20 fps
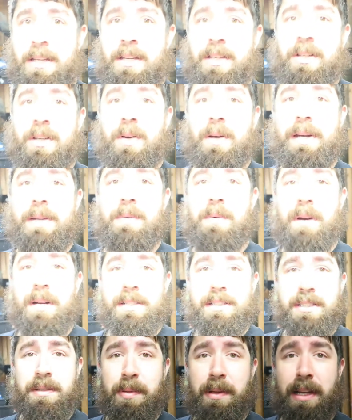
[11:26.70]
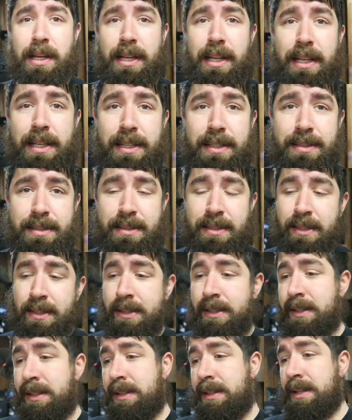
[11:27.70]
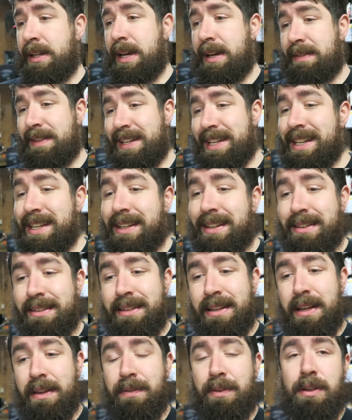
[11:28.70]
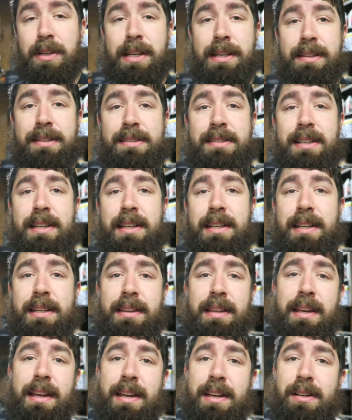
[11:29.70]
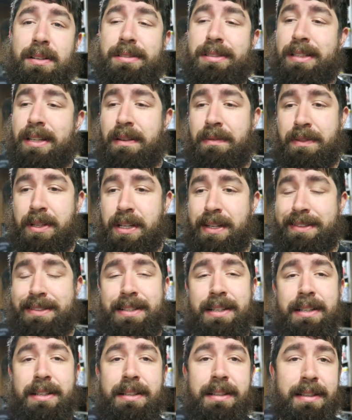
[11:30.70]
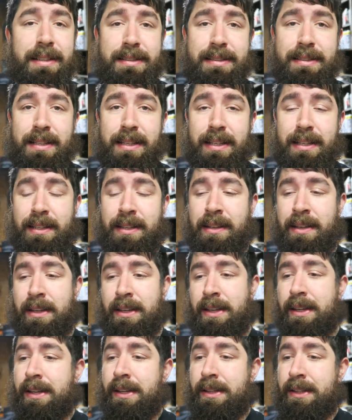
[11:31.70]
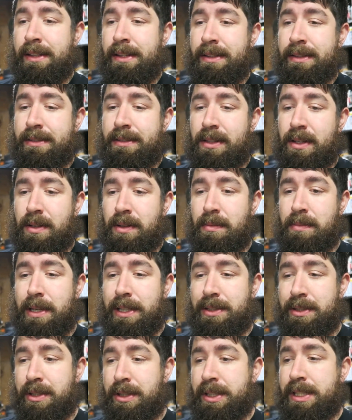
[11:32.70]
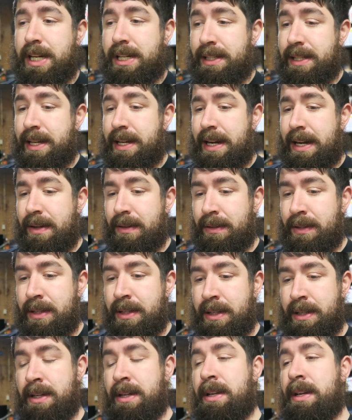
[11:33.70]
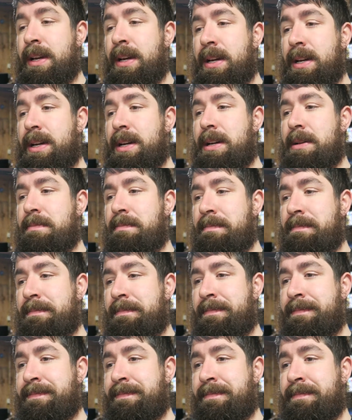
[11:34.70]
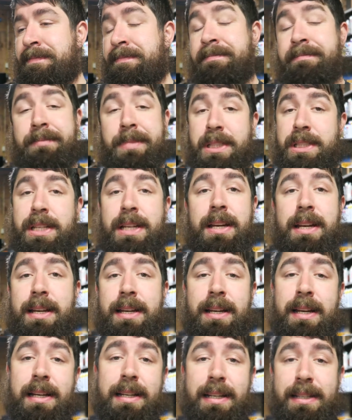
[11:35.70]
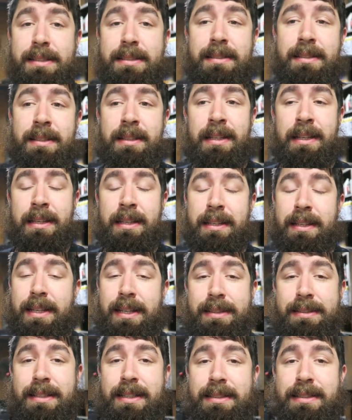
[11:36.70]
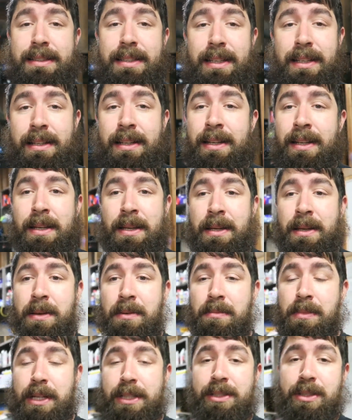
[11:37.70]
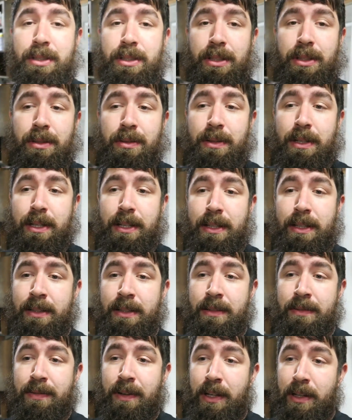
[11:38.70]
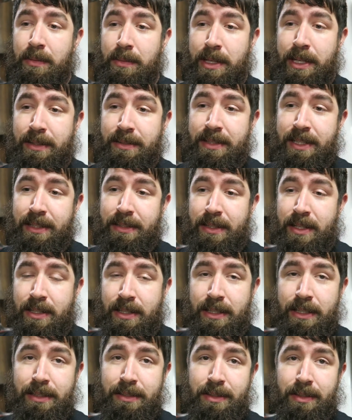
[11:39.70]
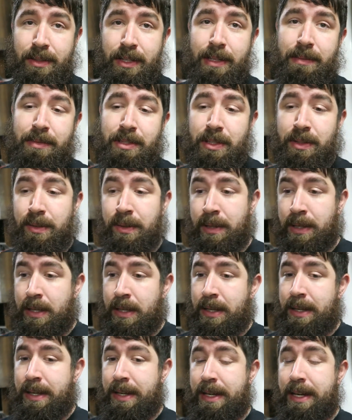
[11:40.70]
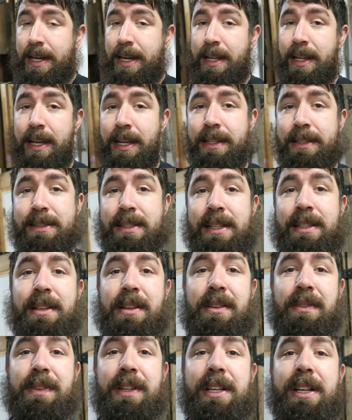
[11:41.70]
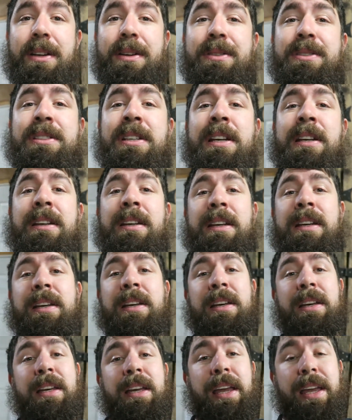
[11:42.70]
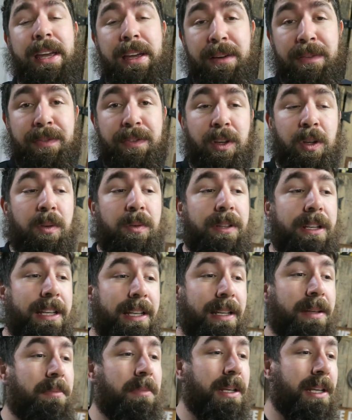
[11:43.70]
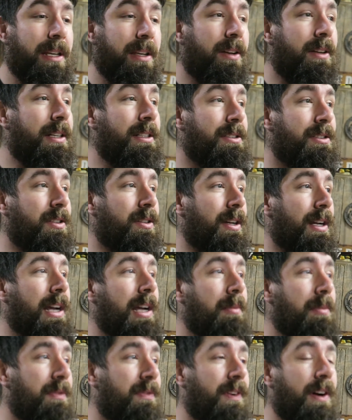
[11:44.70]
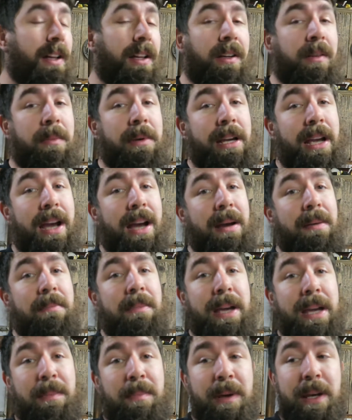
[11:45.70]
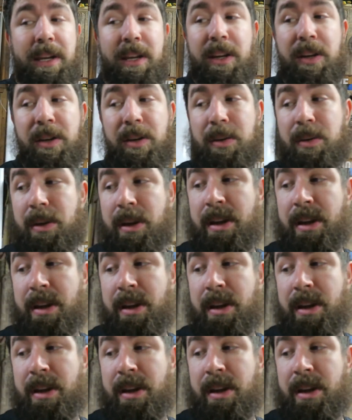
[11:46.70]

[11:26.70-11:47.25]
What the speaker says: Go ahead and watch the playlist at the end if you need to see anything else. I've done a ton to this thing, so make sure you check that out. But yeah, I guess that's it. Make sure you follow me on TikTok and Instagram too. And like I said in other videos, if you DM me on Instagram and follow me, I may pick you